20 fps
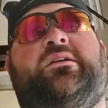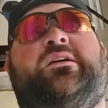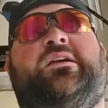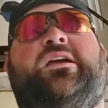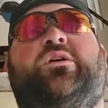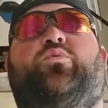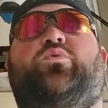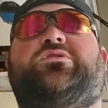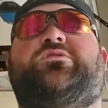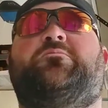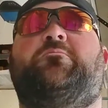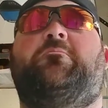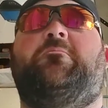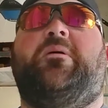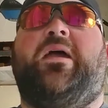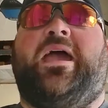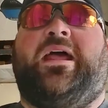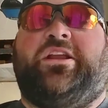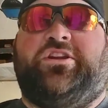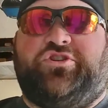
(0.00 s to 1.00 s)
it was
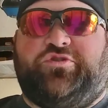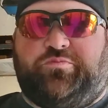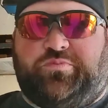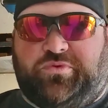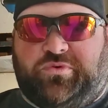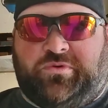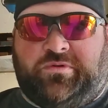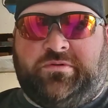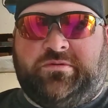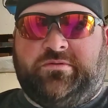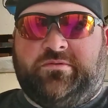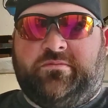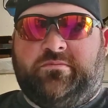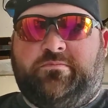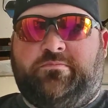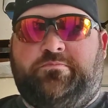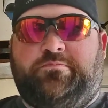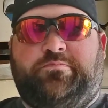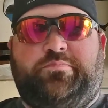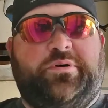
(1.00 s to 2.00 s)
manageable,
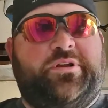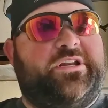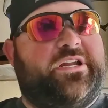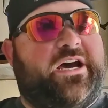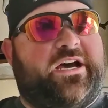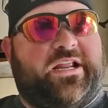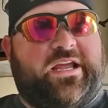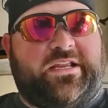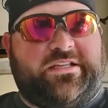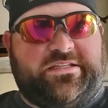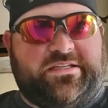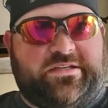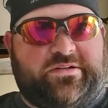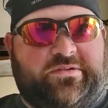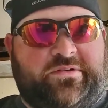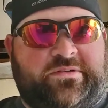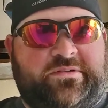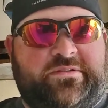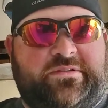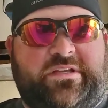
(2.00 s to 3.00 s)
but not ideal,
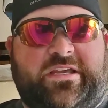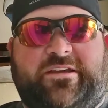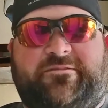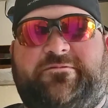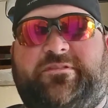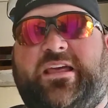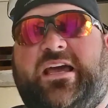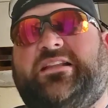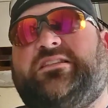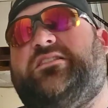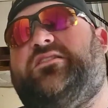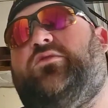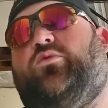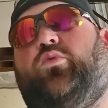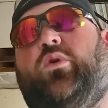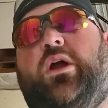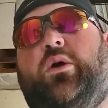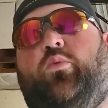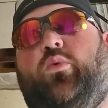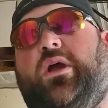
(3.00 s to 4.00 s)
if that's the
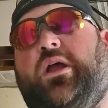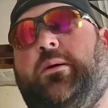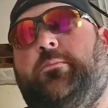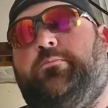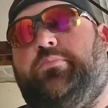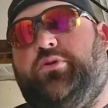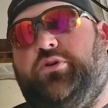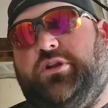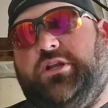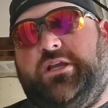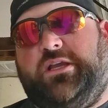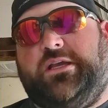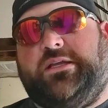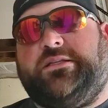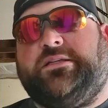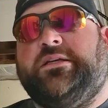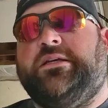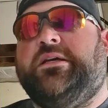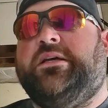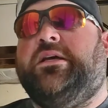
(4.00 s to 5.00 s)
right way I'm putting
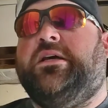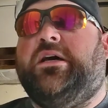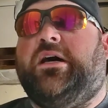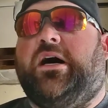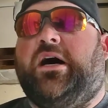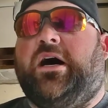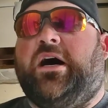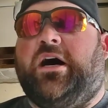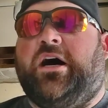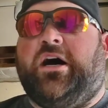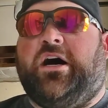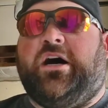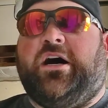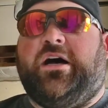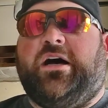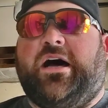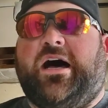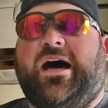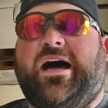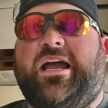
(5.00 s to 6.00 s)
it.
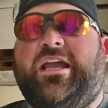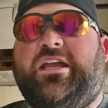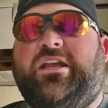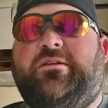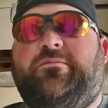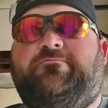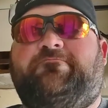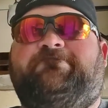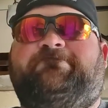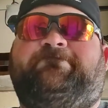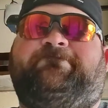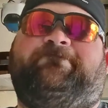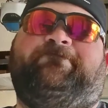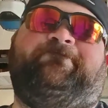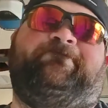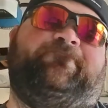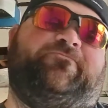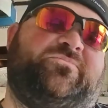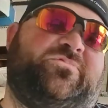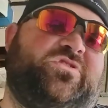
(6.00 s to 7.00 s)
I
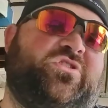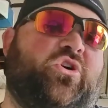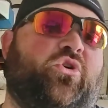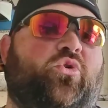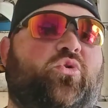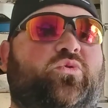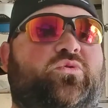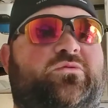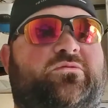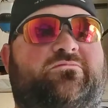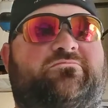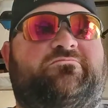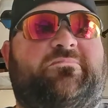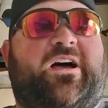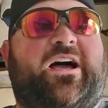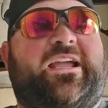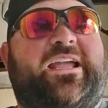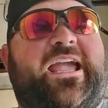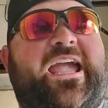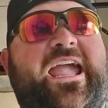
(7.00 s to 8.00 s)

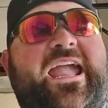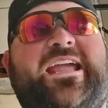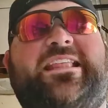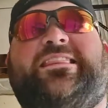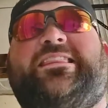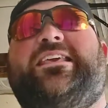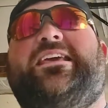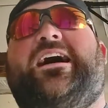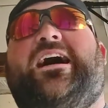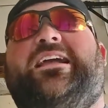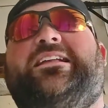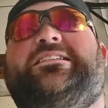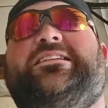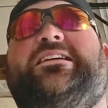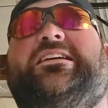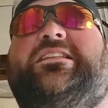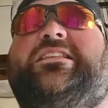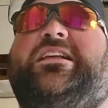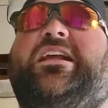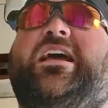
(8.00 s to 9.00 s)
hate the
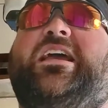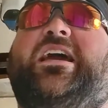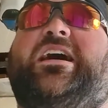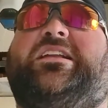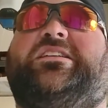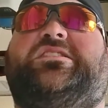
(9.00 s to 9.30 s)
idea that I got to